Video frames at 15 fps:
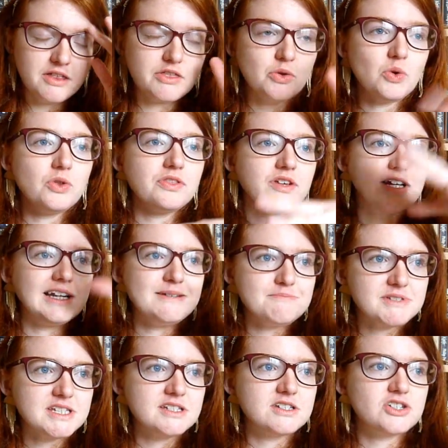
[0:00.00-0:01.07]
I thought the
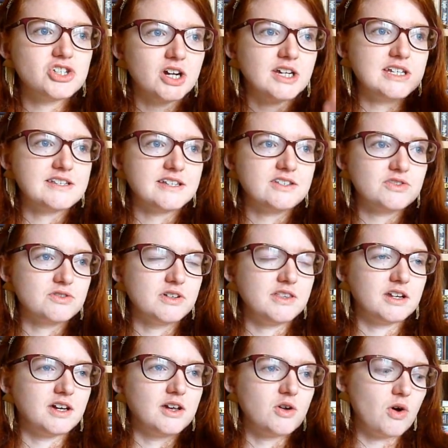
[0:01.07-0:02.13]
glimpse into Chinese history
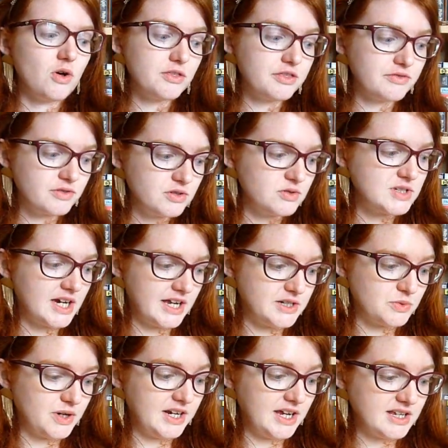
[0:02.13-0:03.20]
that I got through
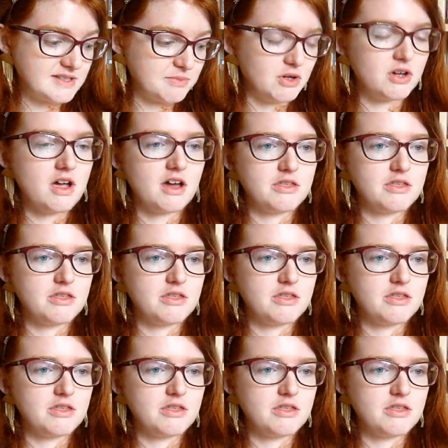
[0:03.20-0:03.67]
Tan Thuan-Eng's book,